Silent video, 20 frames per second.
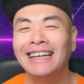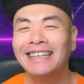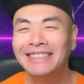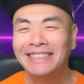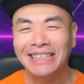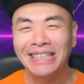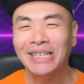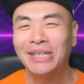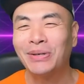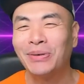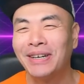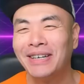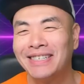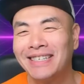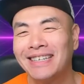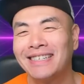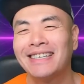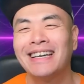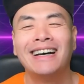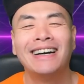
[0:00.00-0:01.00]

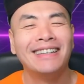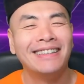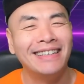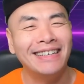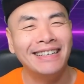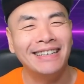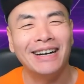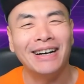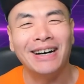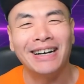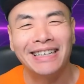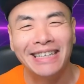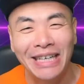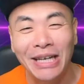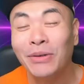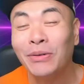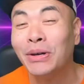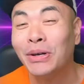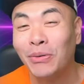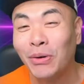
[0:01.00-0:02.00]
decreases the
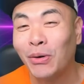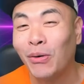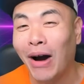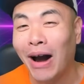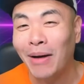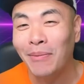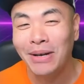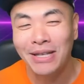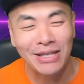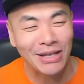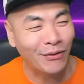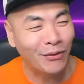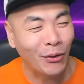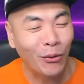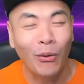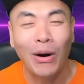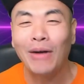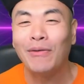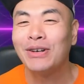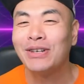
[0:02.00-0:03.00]
gearing requirements of
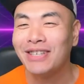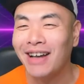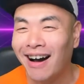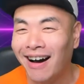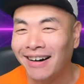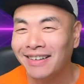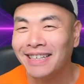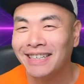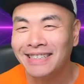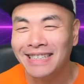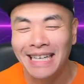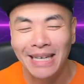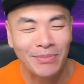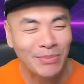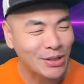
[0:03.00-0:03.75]
whoever's on the team.